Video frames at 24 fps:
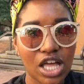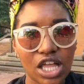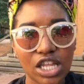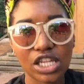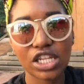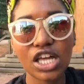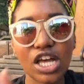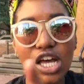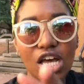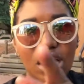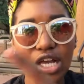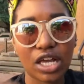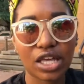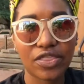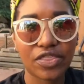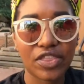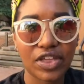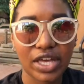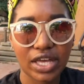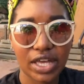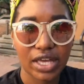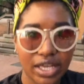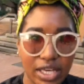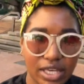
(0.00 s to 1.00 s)
look,
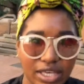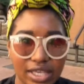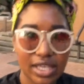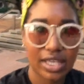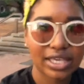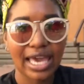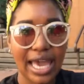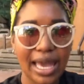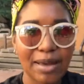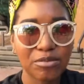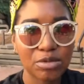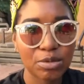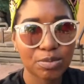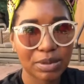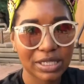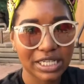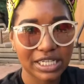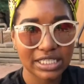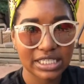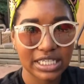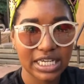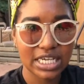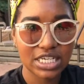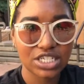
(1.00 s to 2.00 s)
the Gambel
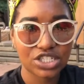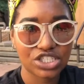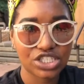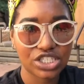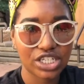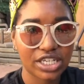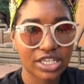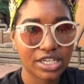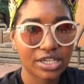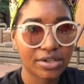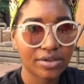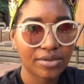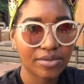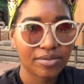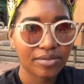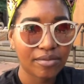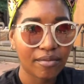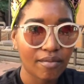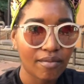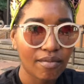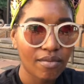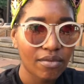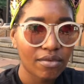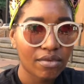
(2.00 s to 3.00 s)
Plantation.
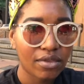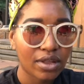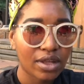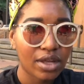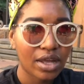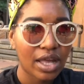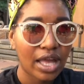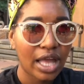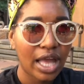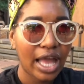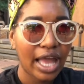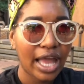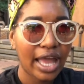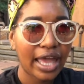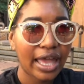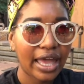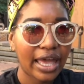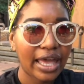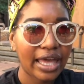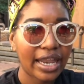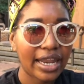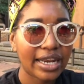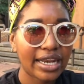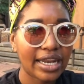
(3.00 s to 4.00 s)

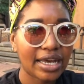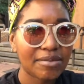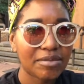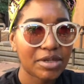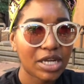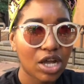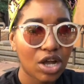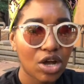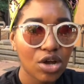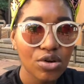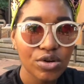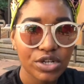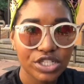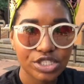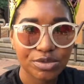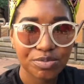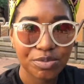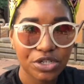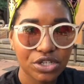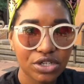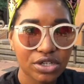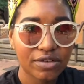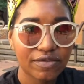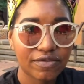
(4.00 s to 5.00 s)
And I'm like, oh, it's
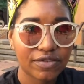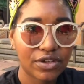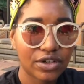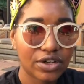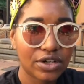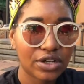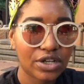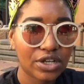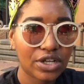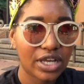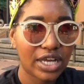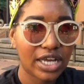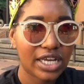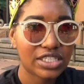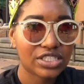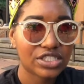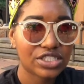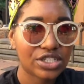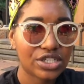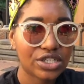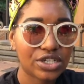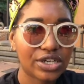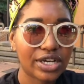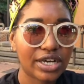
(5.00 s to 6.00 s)
beautiful. And
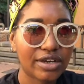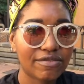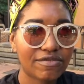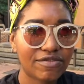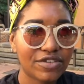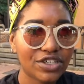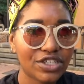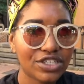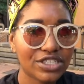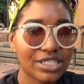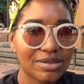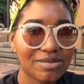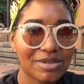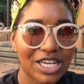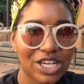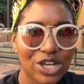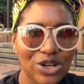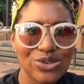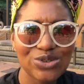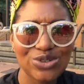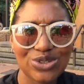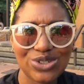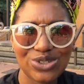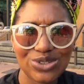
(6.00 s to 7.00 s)
so at first I'm like,
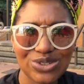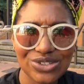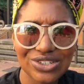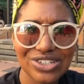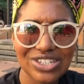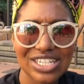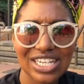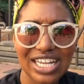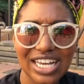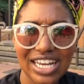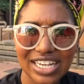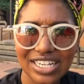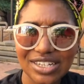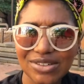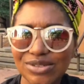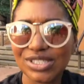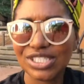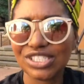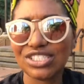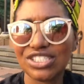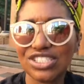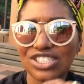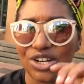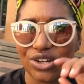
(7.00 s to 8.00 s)
oh, cool, like we
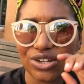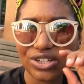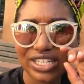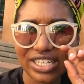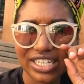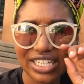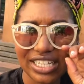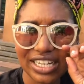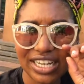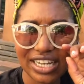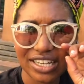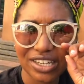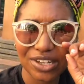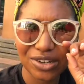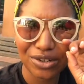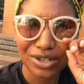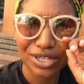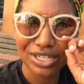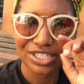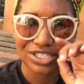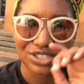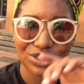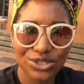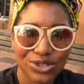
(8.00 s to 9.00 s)
should totally like go
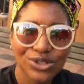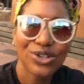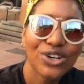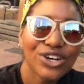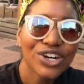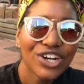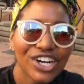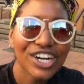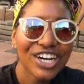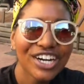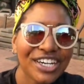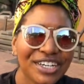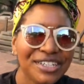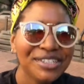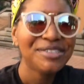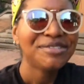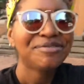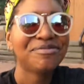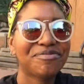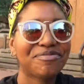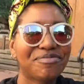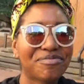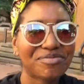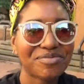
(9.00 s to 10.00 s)
on a tour.
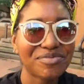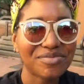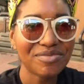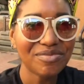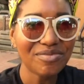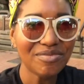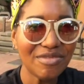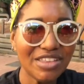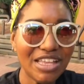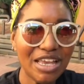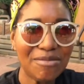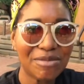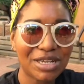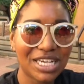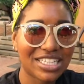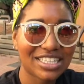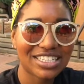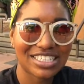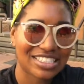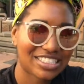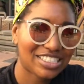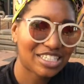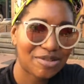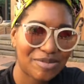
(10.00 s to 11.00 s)
I'm like,
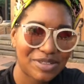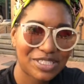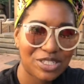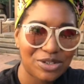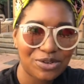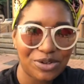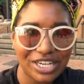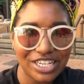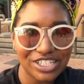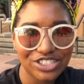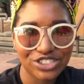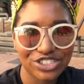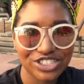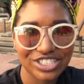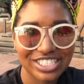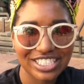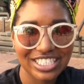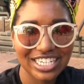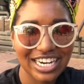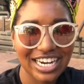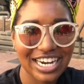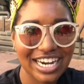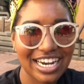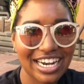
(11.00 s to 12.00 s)
think it's gonna be so
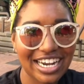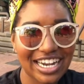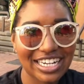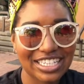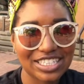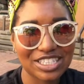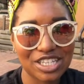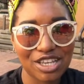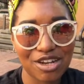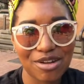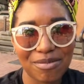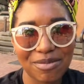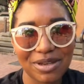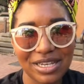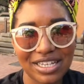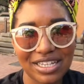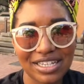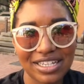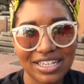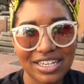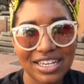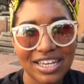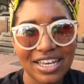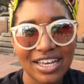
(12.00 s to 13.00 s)
interesting, and it's gonna
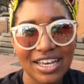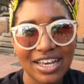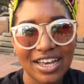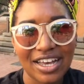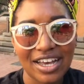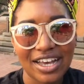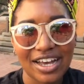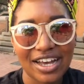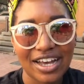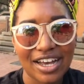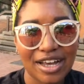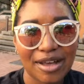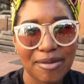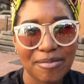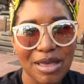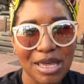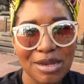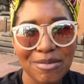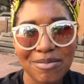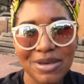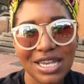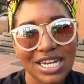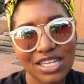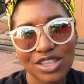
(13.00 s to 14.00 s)
be
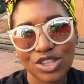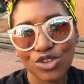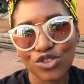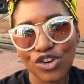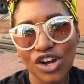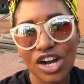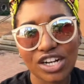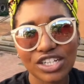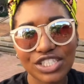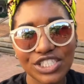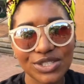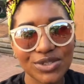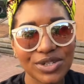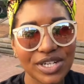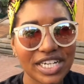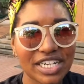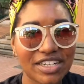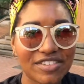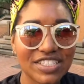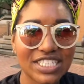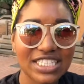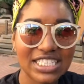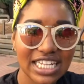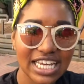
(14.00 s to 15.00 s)
admitting the wrongdoing
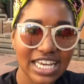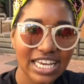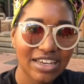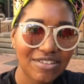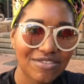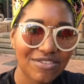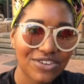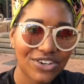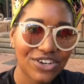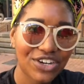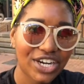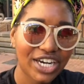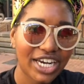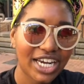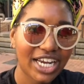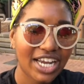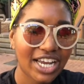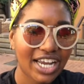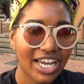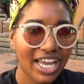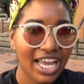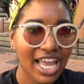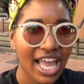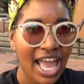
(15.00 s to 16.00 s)
of
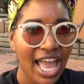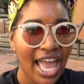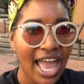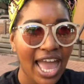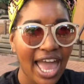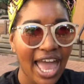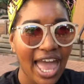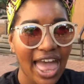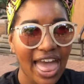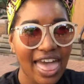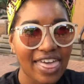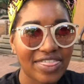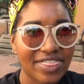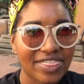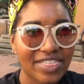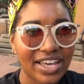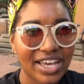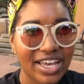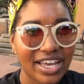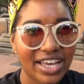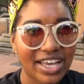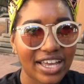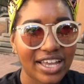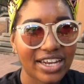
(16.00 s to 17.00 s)
slavery, and
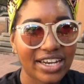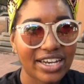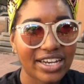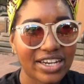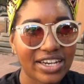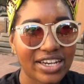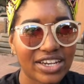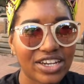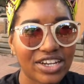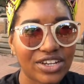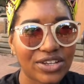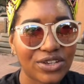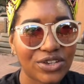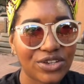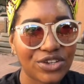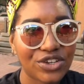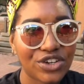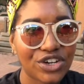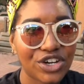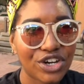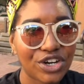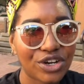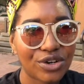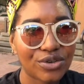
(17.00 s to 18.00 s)
then, you
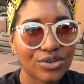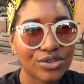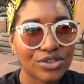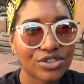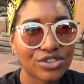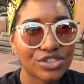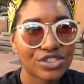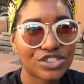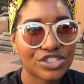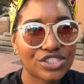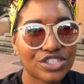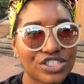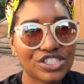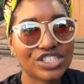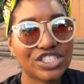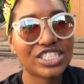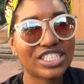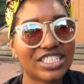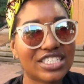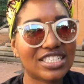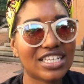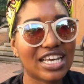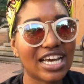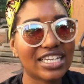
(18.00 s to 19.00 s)
know,
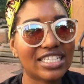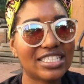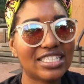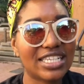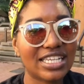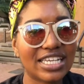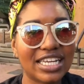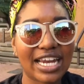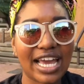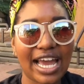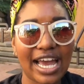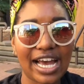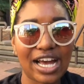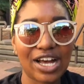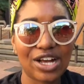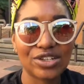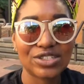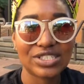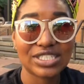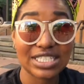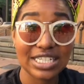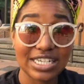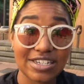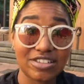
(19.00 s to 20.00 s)
discussing how
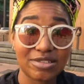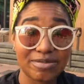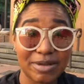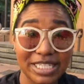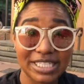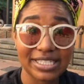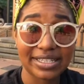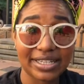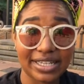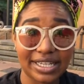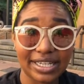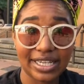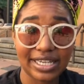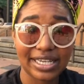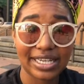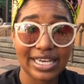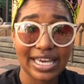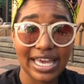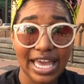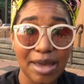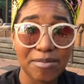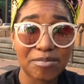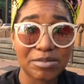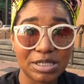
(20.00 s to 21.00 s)
slaves basically
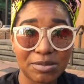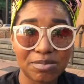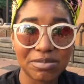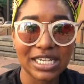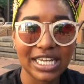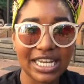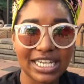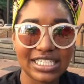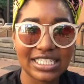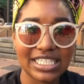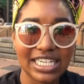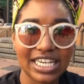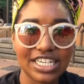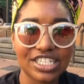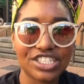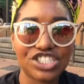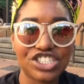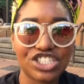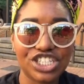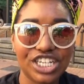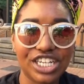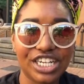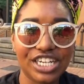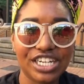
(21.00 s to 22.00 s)
kept a
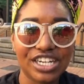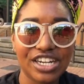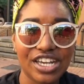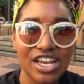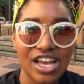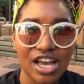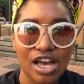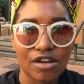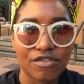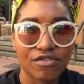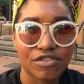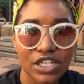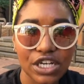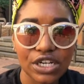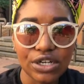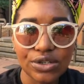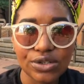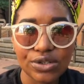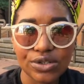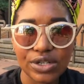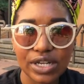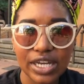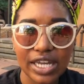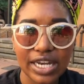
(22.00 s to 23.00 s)
plantation
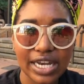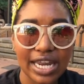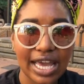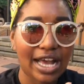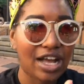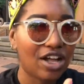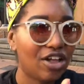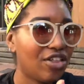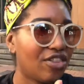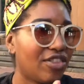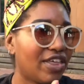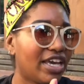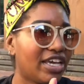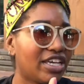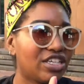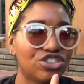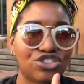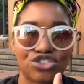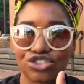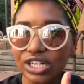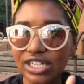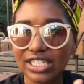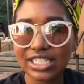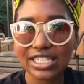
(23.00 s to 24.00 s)
afloat and how they
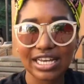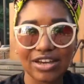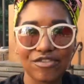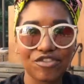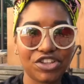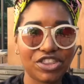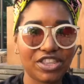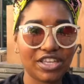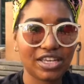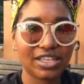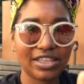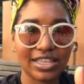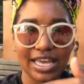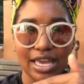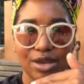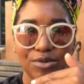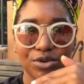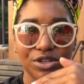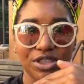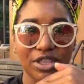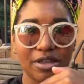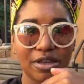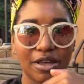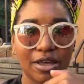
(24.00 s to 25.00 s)
constructed everything. They
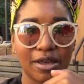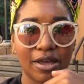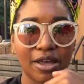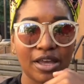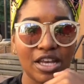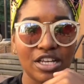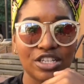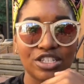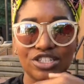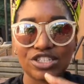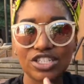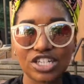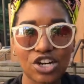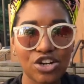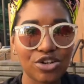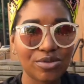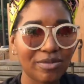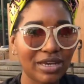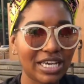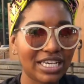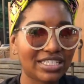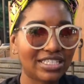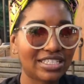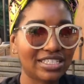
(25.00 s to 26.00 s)
were the
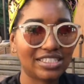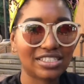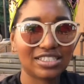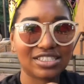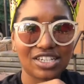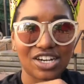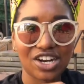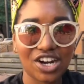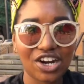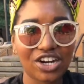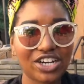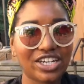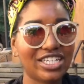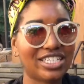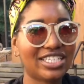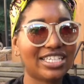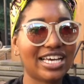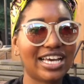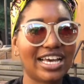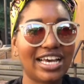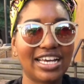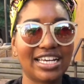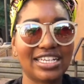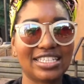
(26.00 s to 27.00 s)
stonemasons, the
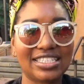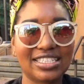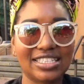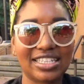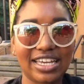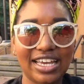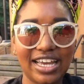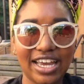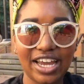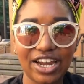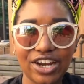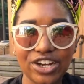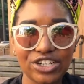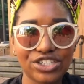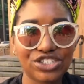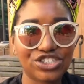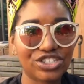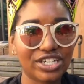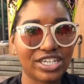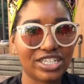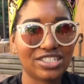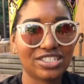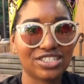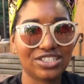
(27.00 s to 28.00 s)
architects, the
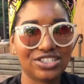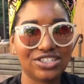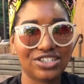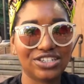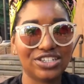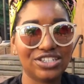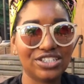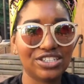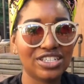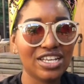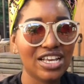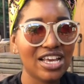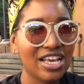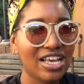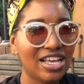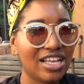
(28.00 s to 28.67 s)
hairdressers,